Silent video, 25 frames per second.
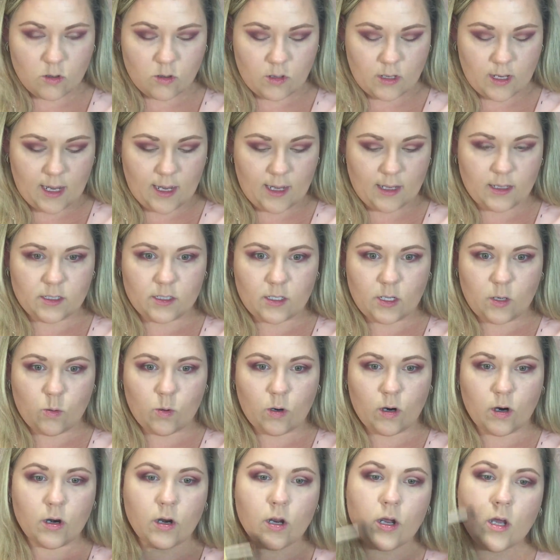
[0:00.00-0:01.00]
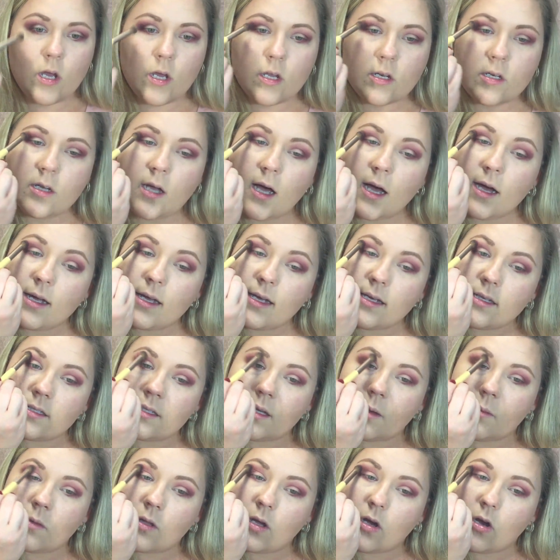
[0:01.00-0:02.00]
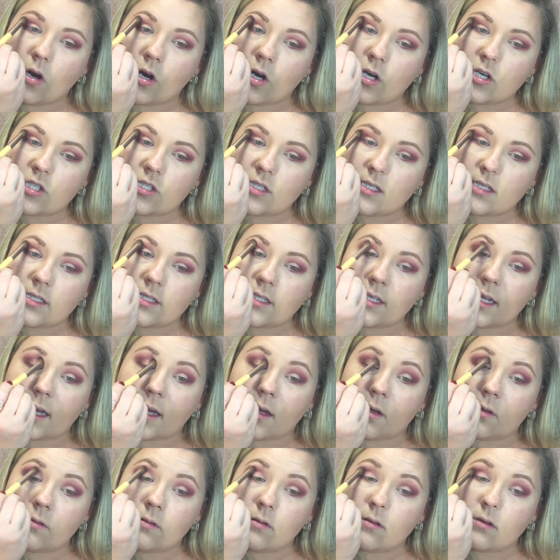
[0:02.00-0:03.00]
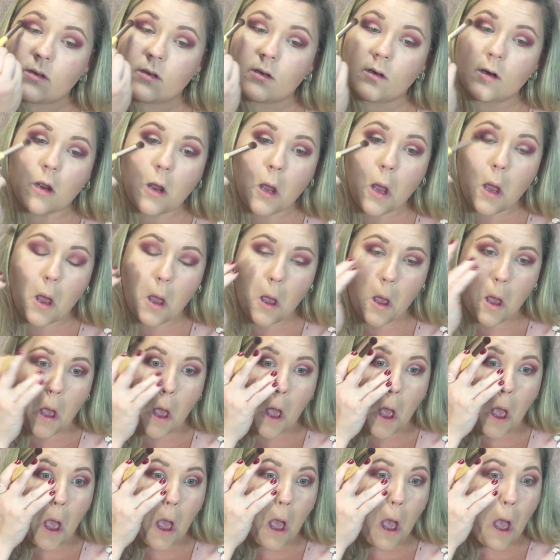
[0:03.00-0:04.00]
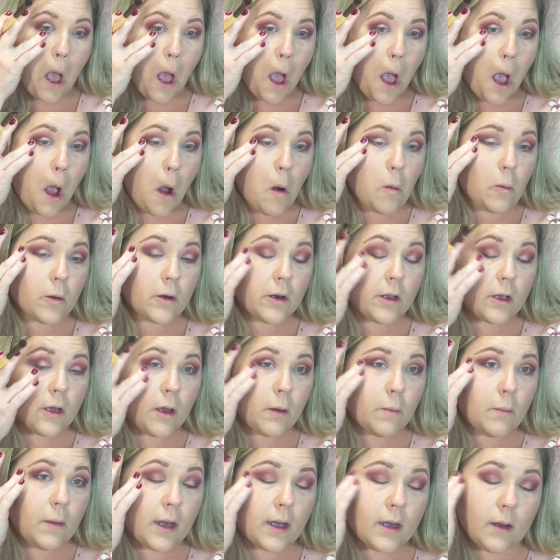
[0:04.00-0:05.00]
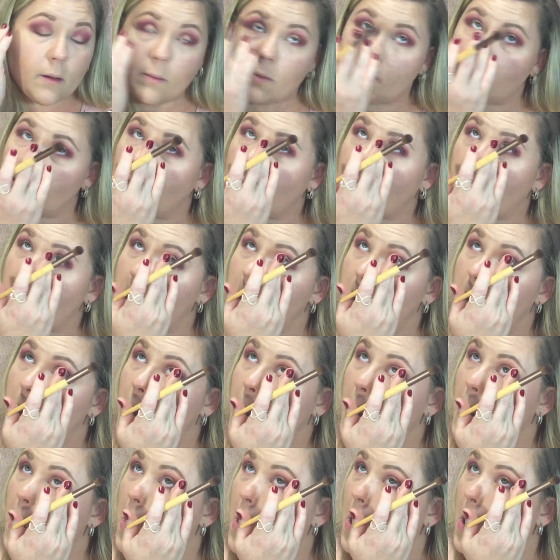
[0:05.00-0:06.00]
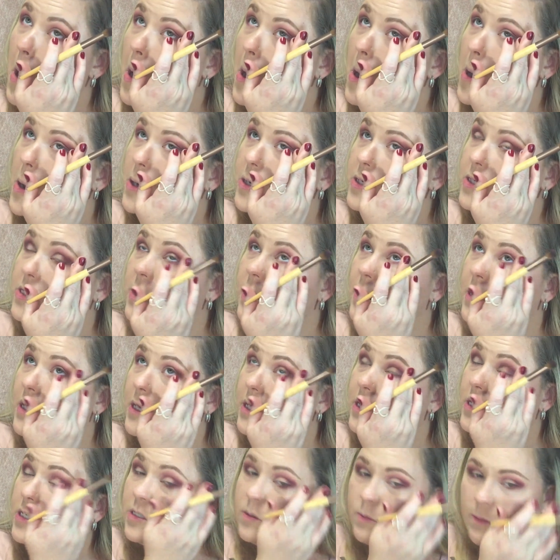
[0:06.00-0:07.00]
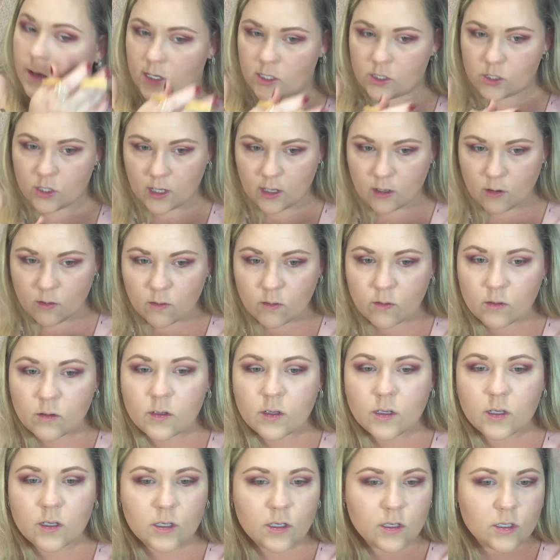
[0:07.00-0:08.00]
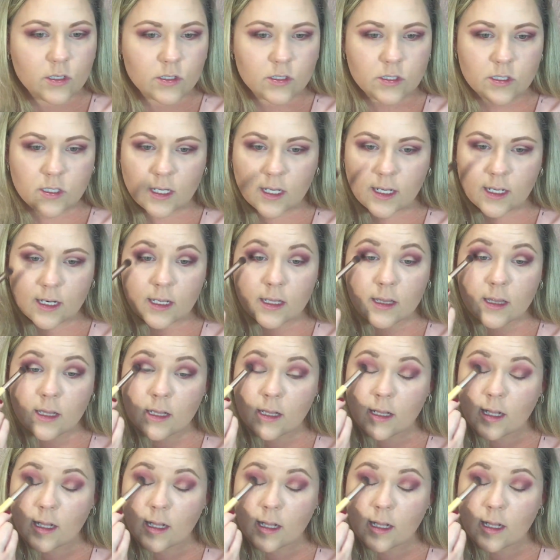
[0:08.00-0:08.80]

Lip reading: Okay, so we're knocking some of the harshness down. Oh, we're gonna come back up here gently, just make sure I don't see anything